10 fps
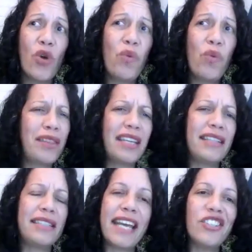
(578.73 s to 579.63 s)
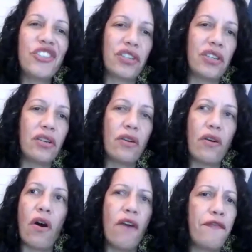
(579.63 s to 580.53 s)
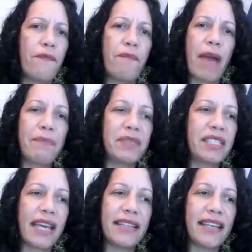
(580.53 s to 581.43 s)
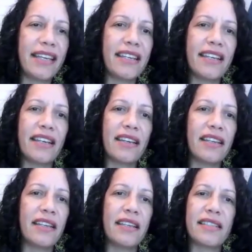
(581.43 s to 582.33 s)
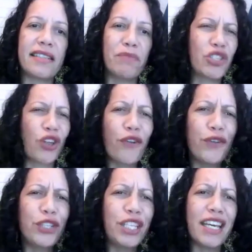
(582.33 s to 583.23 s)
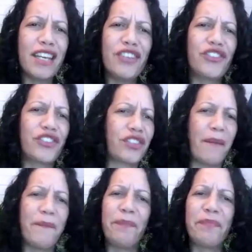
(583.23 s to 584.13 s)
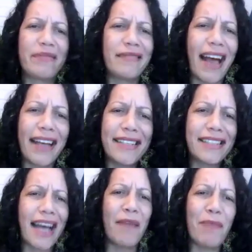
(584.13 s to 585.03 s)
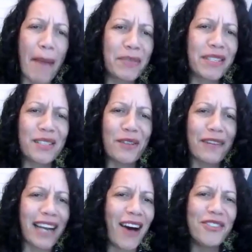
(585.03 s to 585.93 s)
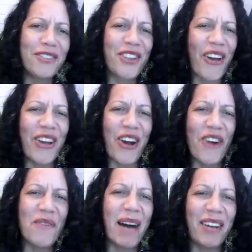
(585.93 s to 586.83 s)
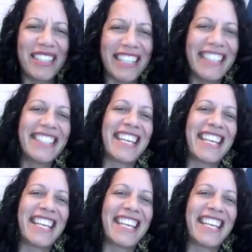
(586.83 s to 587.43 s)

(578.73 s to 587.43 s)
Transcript: with the intention of perhaps getting some stock footage, some nice time lapses of clouds going over mountains,